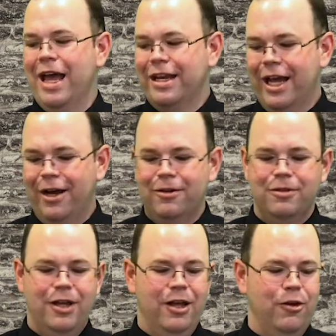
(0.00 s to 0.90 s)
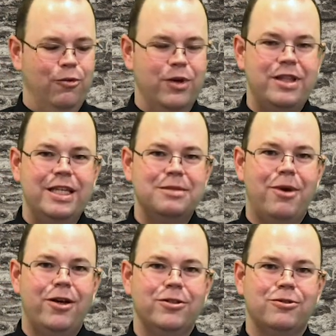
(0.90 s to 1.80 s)
Now with these
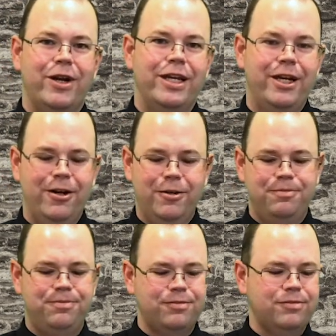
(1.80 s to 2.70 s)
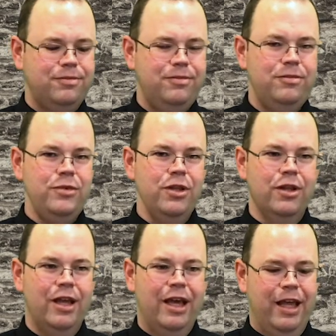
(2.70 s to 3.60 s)
models right here,
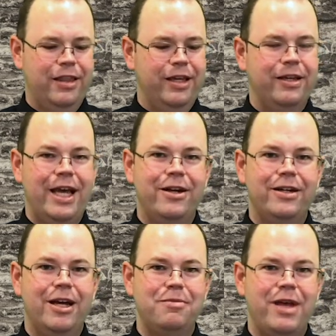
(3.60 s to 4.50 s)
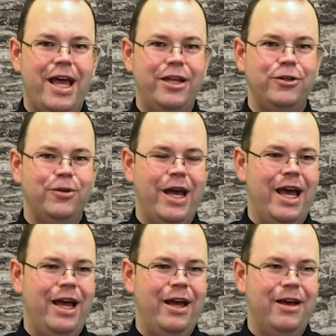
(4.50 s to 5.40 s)
I think I counted up and you
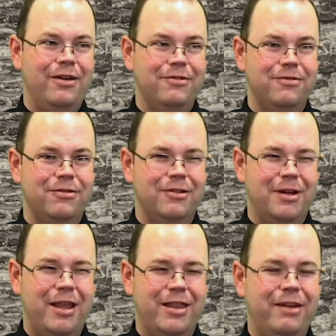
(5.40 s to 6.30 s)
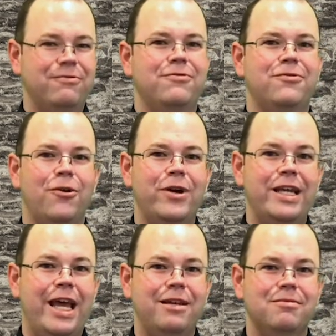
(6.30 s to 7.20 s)
have, I think
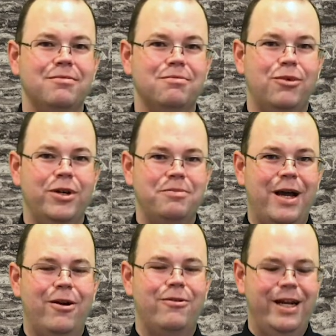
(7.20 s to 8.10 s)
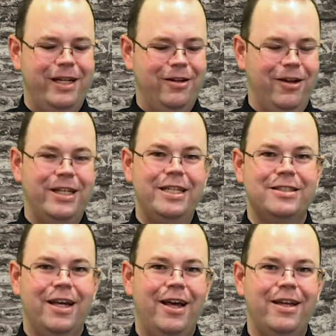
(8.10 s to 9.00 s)
48 point power rating on each
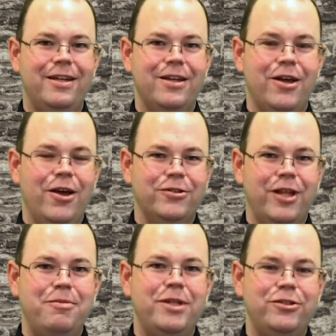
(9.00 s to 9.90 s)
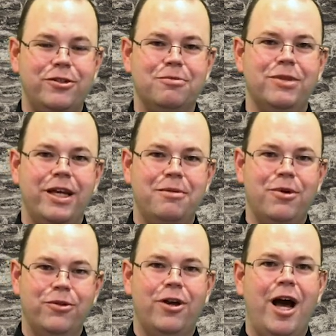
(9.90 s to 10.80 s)
side. So that means you can play
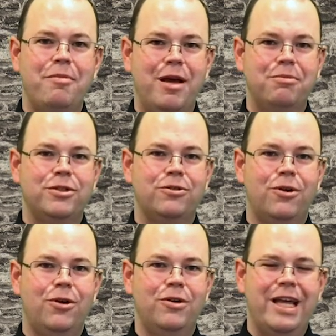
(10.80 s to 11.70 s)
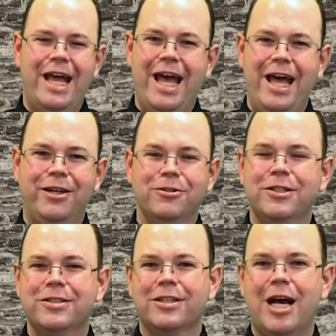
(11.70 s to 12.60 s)
both combat patrol and you're
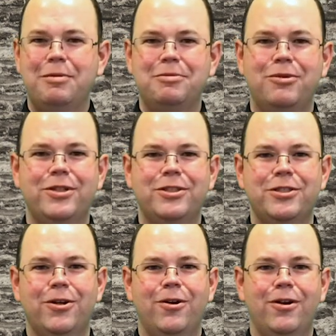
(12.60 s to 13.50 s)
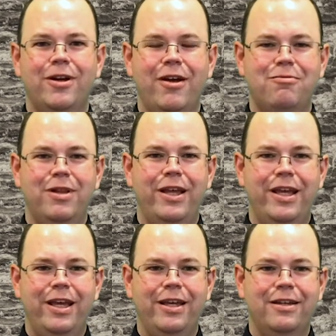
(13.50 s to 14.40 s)
just a couple points short of
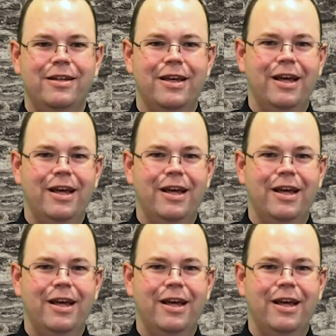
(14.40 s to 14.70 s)
playing